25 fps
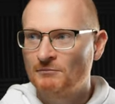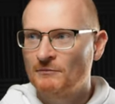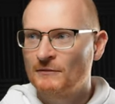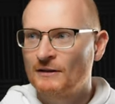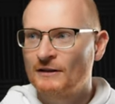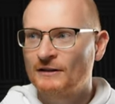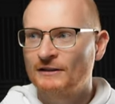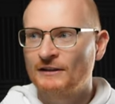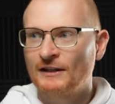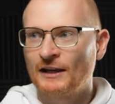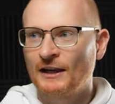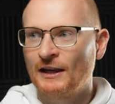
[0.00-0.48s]

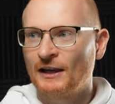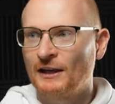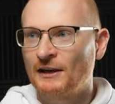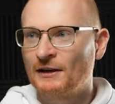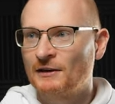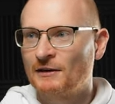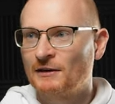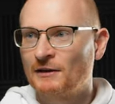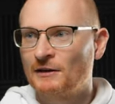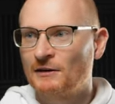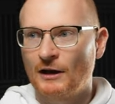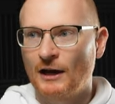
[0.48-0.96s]
say,
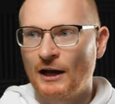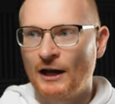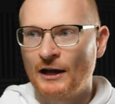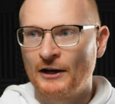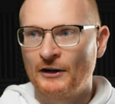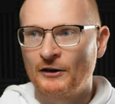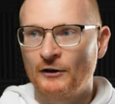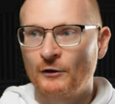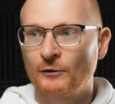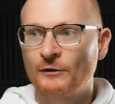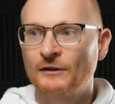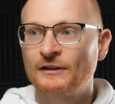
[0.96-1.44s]
I don't
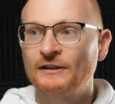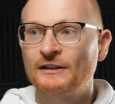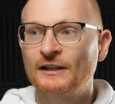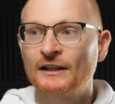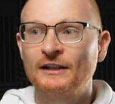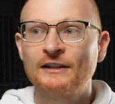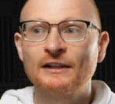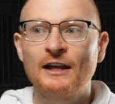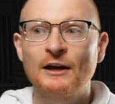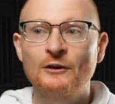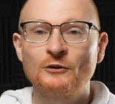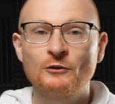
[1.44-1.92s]
know,
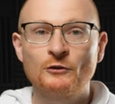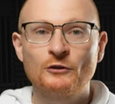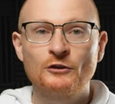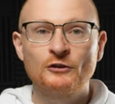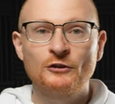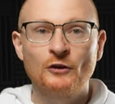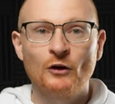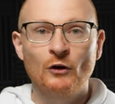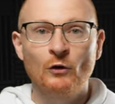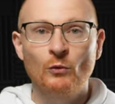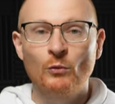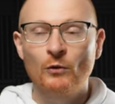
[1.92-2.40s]
600
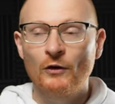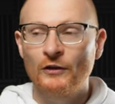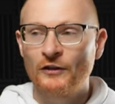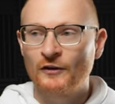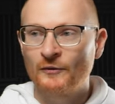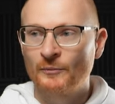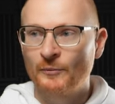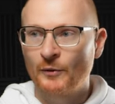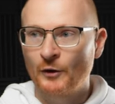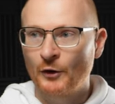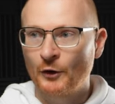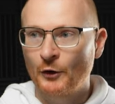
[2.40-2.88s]
sol worth of
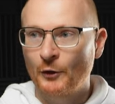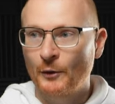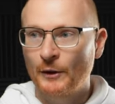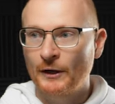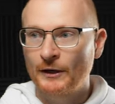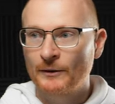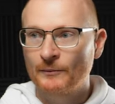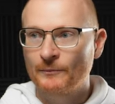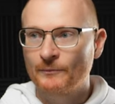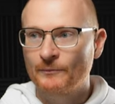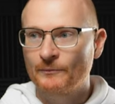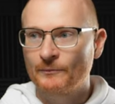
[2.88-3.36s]

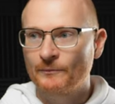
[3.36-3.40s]
borrowing,